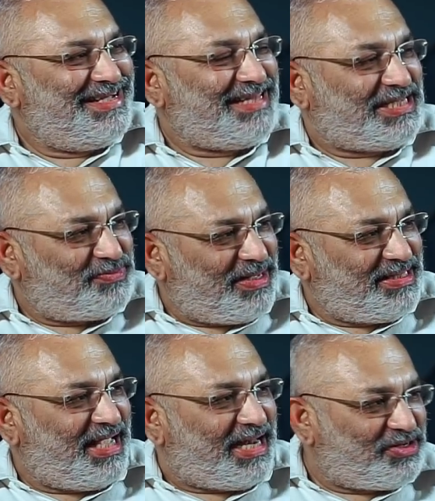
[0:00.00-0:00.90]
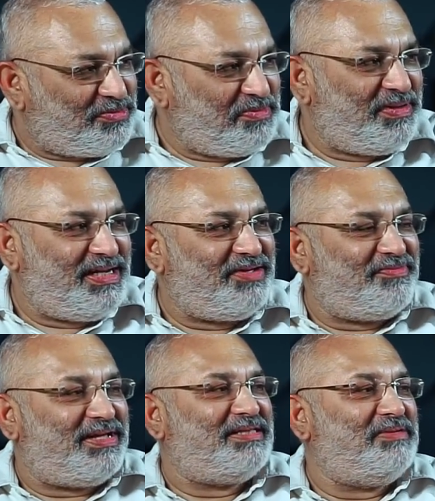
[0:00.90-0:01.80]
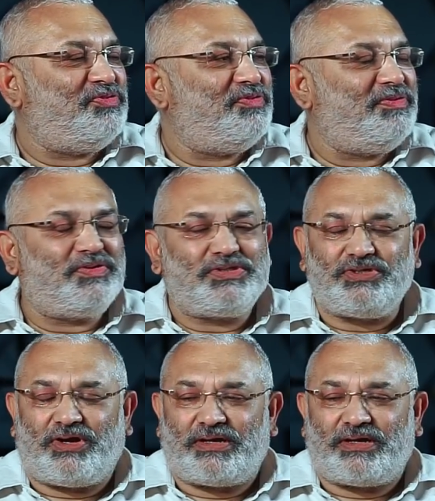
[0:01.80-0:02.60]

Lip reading: That's where the anatomy building, where the movie was shot.